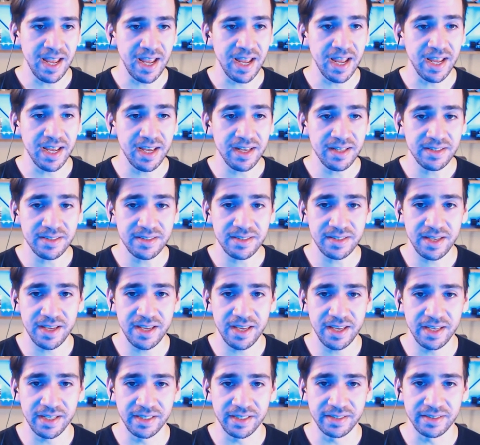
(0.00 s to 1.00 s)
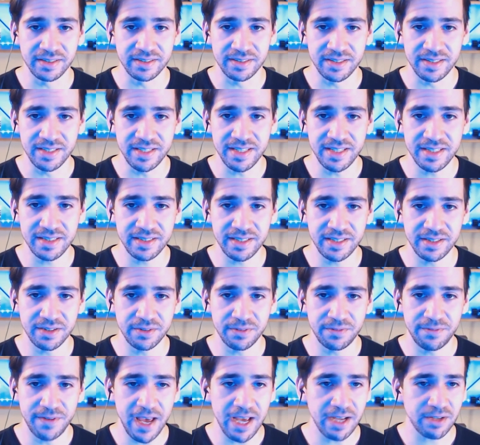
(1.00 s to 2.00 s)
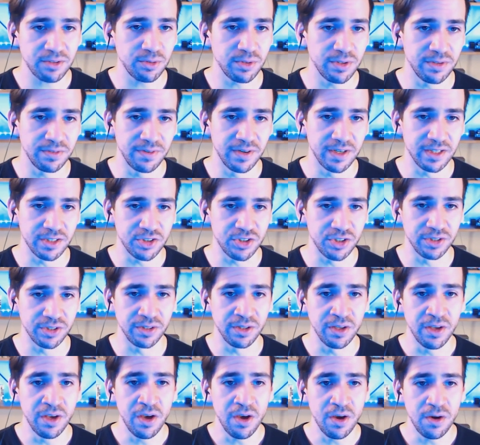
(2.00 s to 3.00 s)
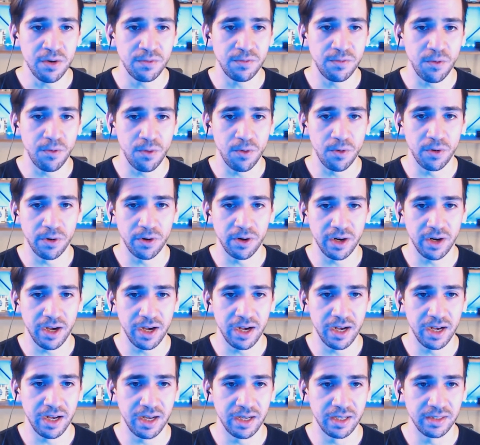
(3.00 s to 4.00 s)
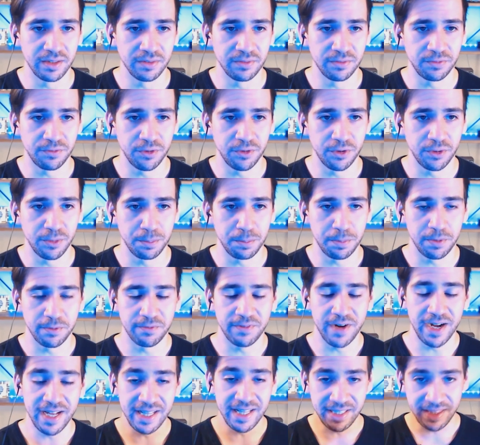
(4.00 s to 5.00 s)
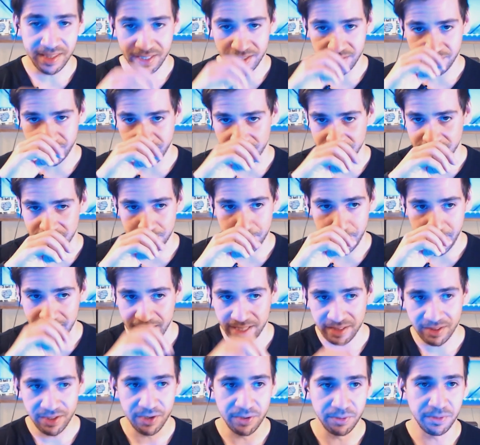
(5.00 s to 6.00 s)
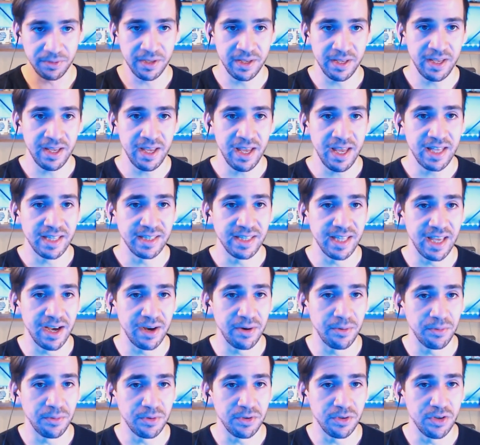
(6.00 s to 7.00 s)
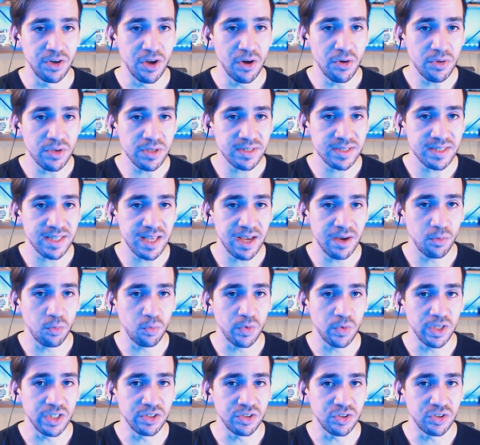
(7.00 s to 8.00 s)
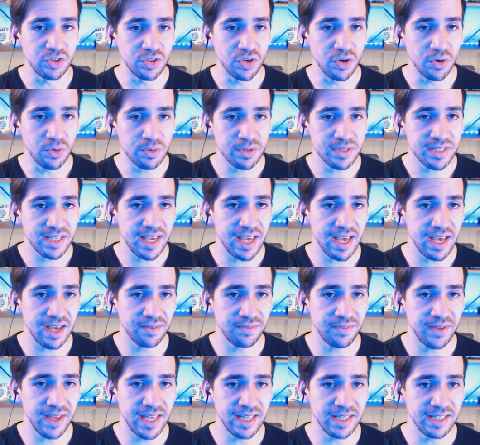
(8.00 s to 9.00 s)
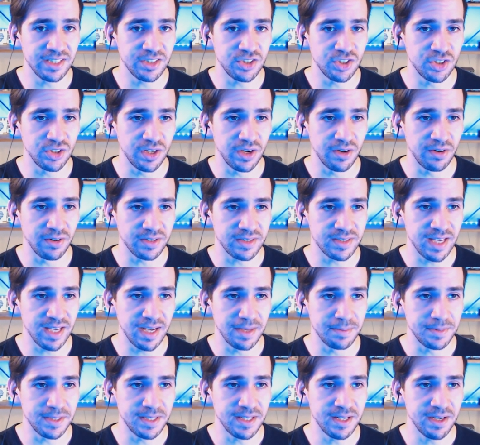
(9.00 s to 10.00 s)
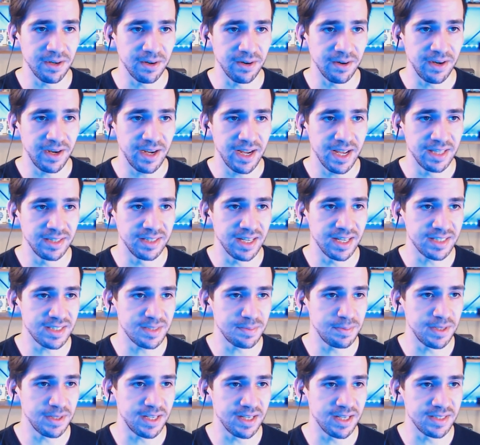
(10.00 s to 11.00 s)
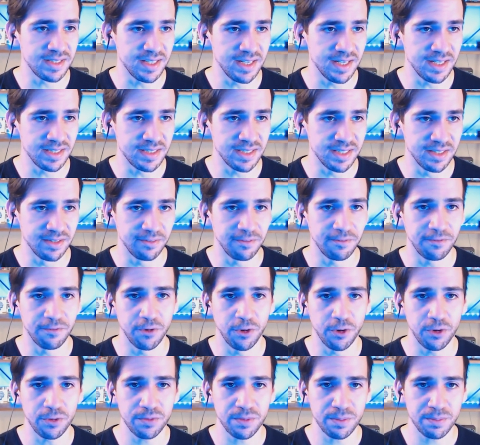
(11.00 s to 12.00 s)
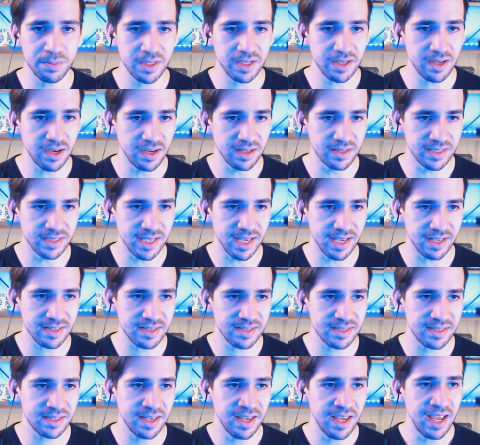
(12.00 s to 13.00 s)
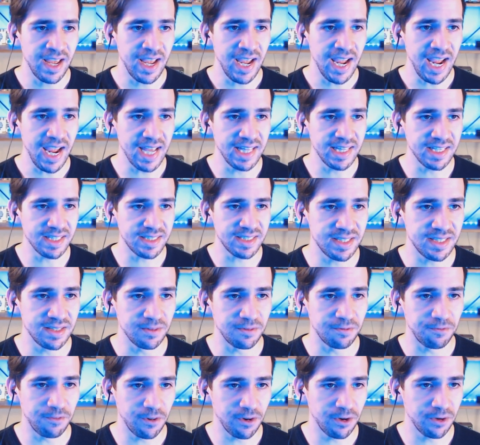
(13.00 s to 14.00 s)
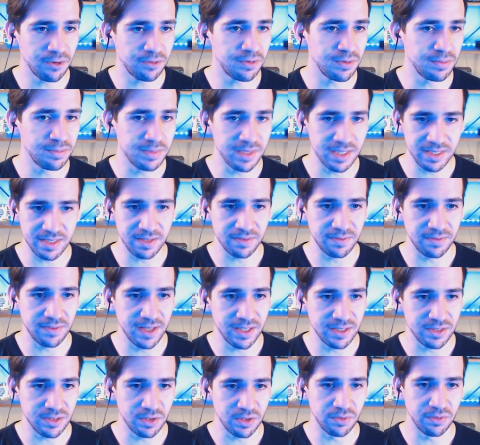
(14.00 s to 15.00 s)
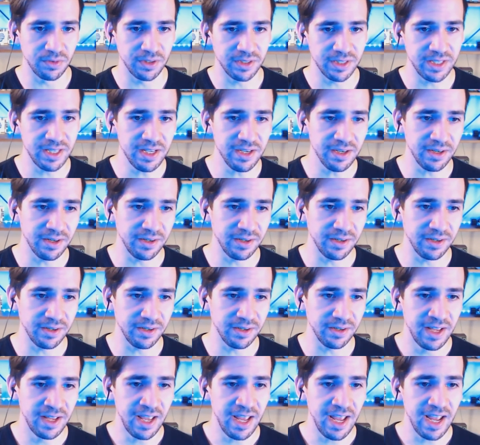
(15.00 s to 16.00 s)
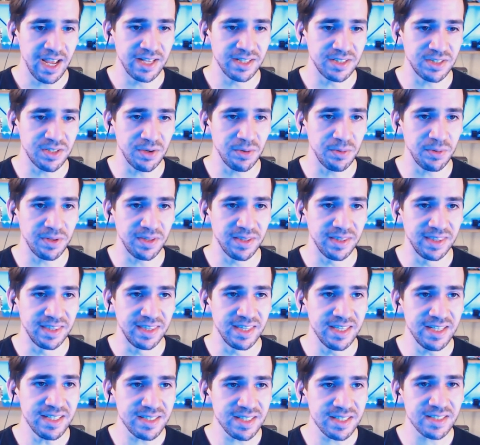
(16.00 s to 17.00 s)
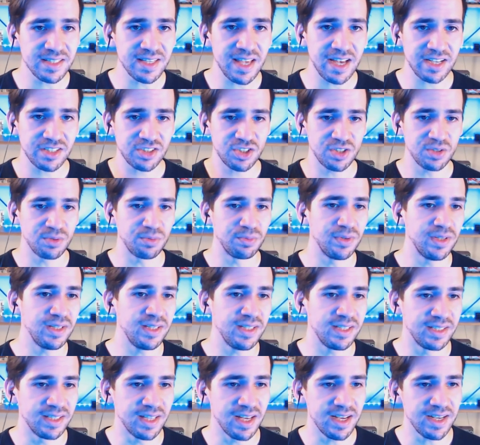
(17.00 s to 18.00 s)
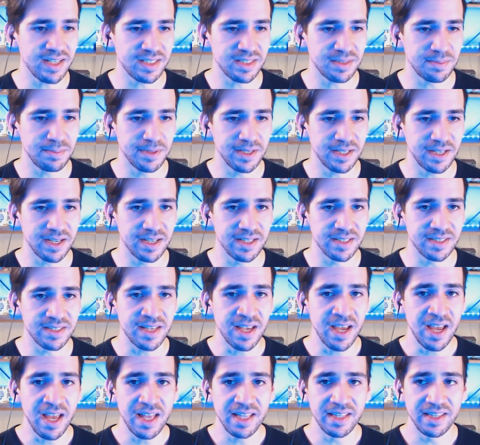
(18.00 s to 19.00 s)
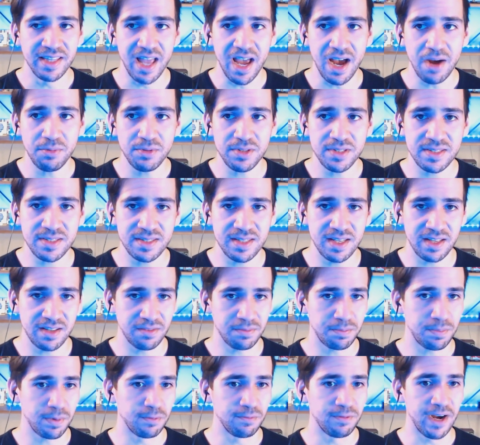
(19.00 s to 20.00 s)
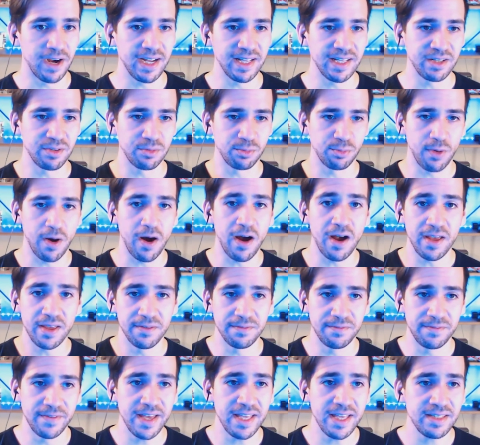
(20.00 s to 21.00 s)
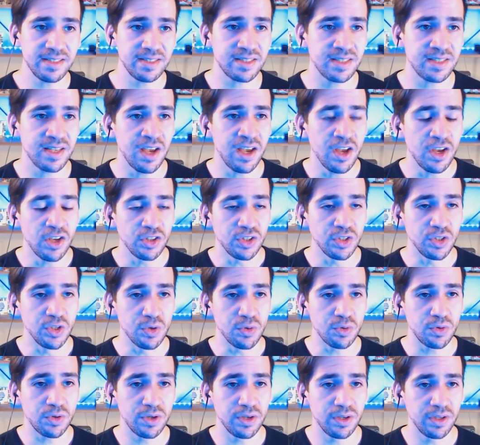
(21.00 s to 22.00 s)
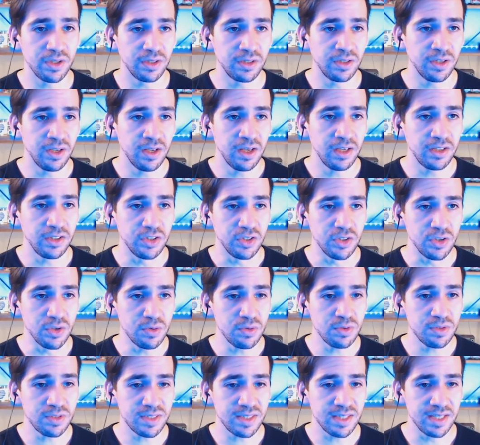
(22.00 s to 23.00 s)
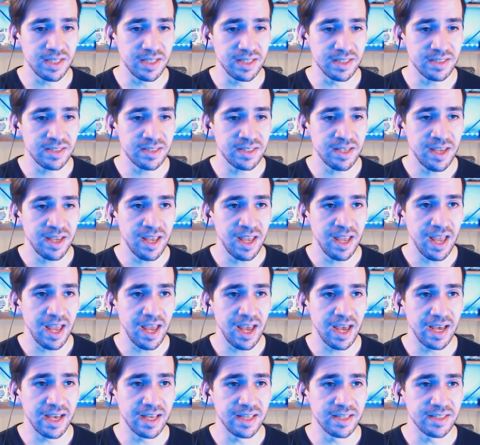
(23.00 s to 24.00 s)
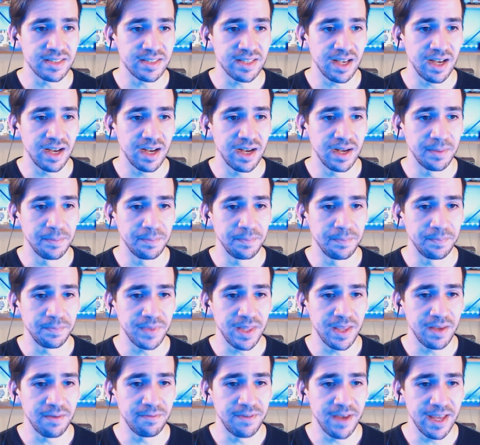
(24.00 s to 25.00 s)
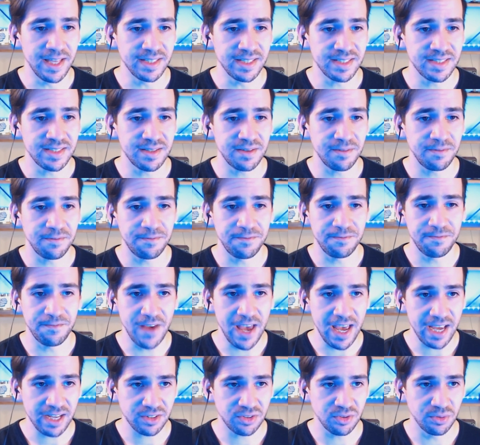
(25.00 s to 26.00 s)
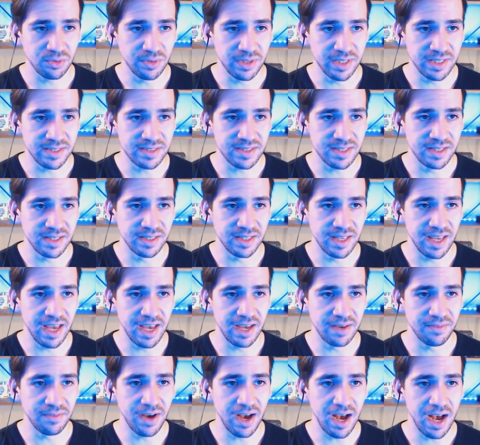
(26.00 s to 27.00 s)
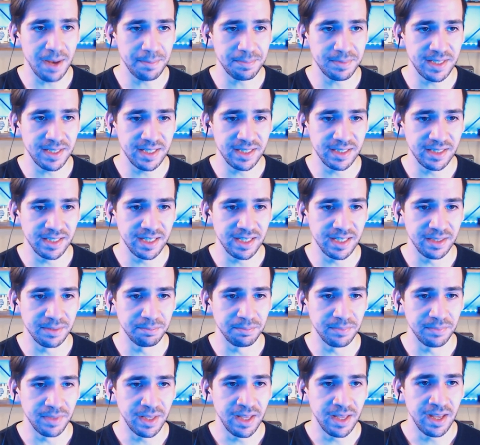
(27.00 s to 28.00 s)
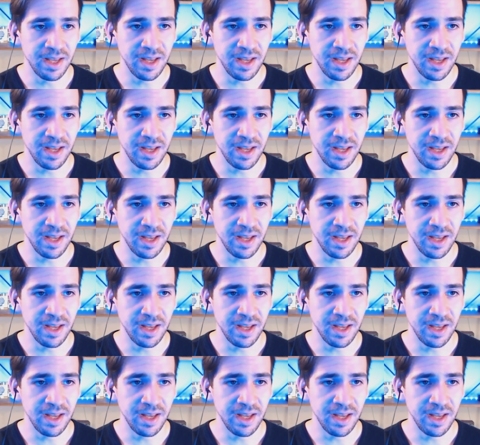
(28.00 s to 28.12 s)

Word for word: and a neat little factory function for uh, for providing the event's payload now notice that we don't have any generic types here and that's because it's inferred from the context and inferred from these events over here and so this is actually really nice because now instead of providing raw events, you could use these as um, events factories and have update name